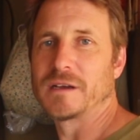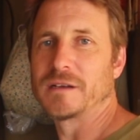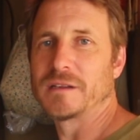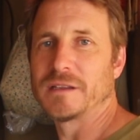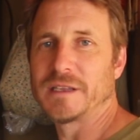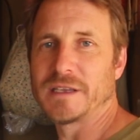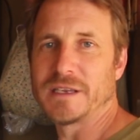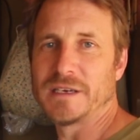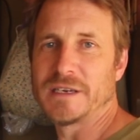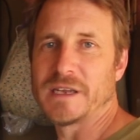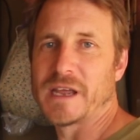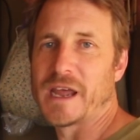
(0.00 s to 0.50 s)

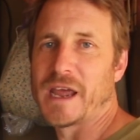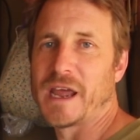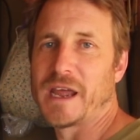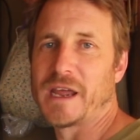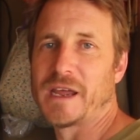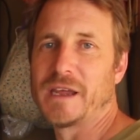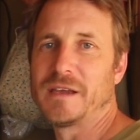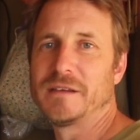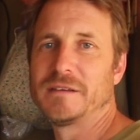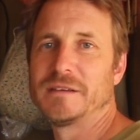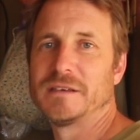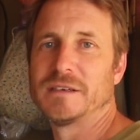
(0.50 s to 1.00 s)
clean
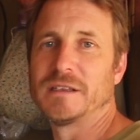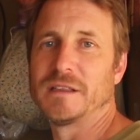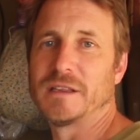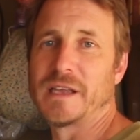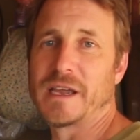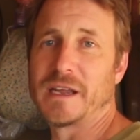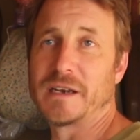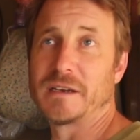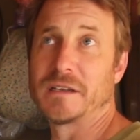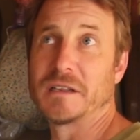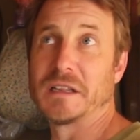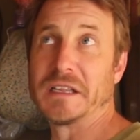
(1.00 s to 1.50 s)
day
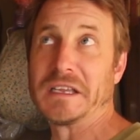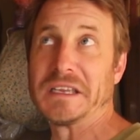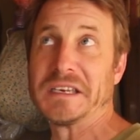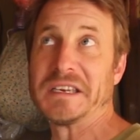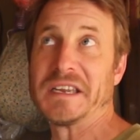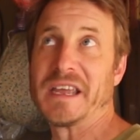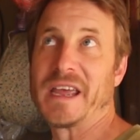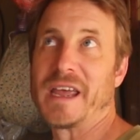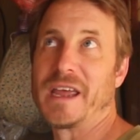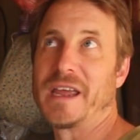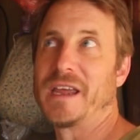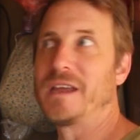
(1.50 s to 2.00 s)
land
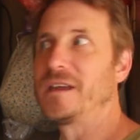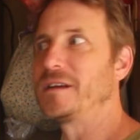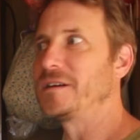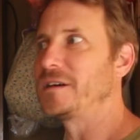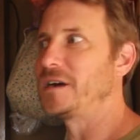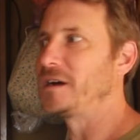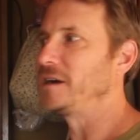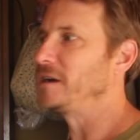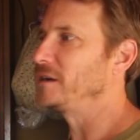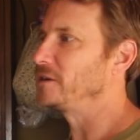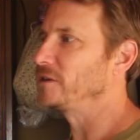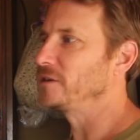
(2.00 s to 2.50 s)
clean day
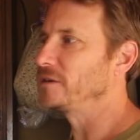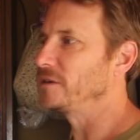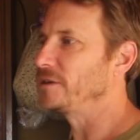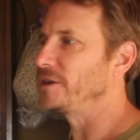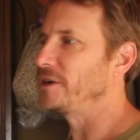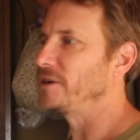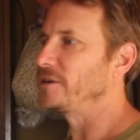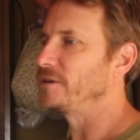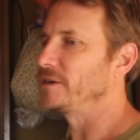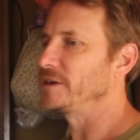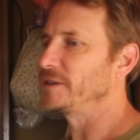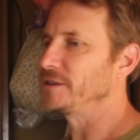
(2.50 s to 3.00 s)
uh,
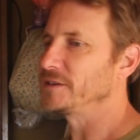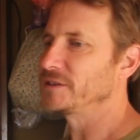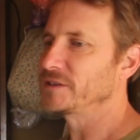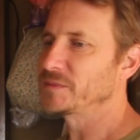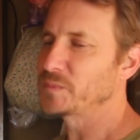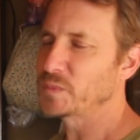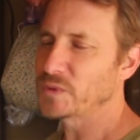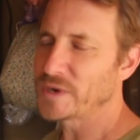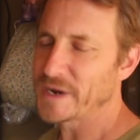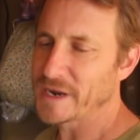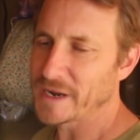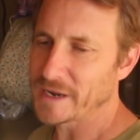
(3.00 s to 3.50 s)
earlier in the
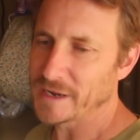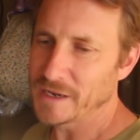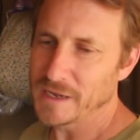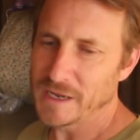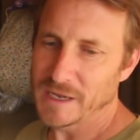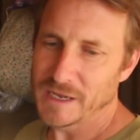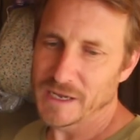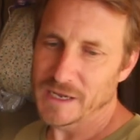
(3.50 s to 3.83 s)
spring.